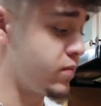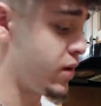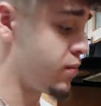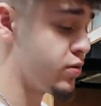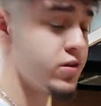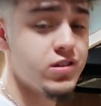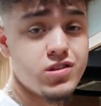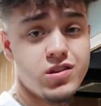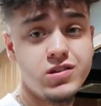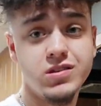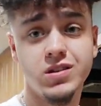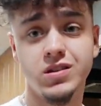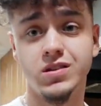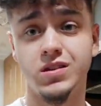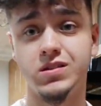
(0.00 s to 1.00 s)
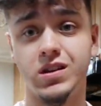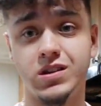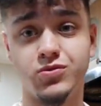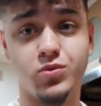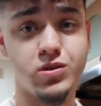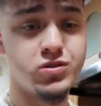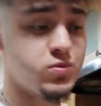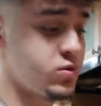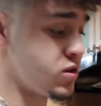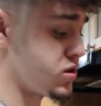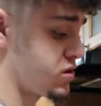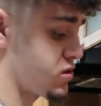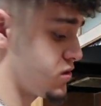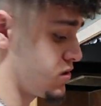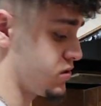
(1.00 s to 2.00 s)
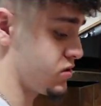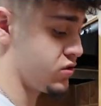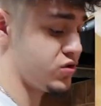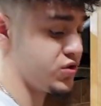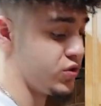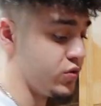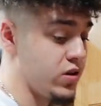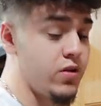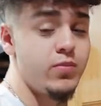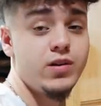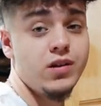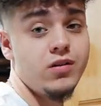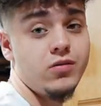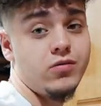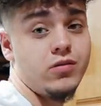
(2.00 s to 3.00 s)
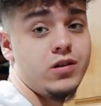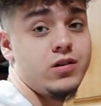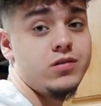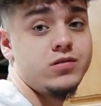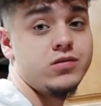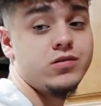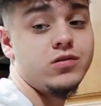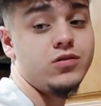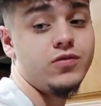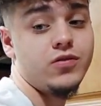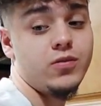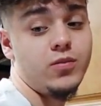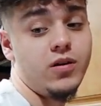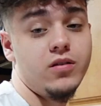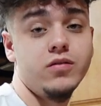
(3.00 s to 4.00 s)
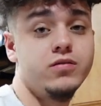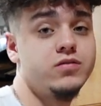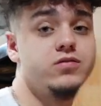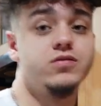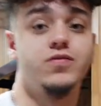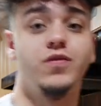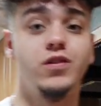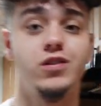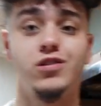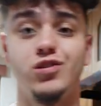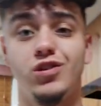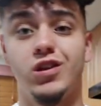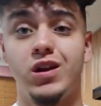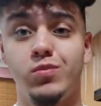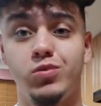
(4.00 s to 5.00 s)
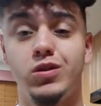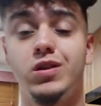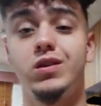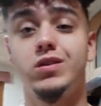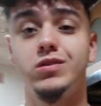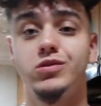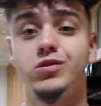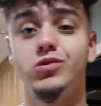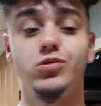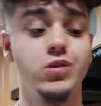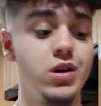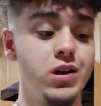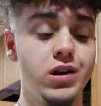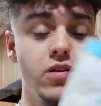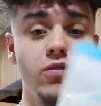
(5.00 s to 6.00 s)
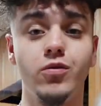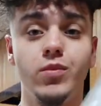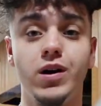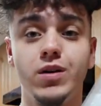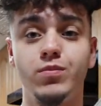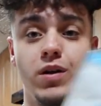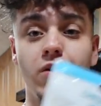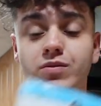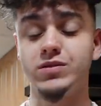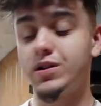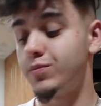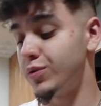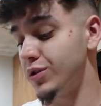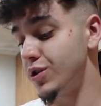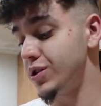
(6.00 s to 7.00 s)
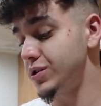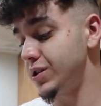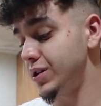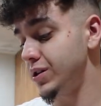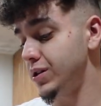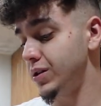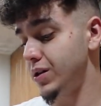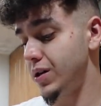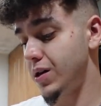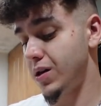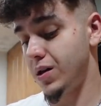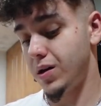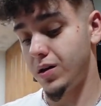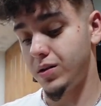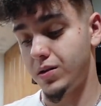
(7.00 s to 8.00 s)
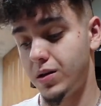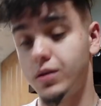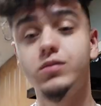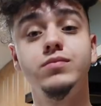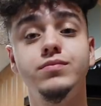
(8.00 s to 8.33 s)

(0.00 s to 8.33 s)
I'm not putting cheese in it. This has way too much sodium in it already. So from all this I put in it. So never mind, but I was gonna put cheese in it and yeah.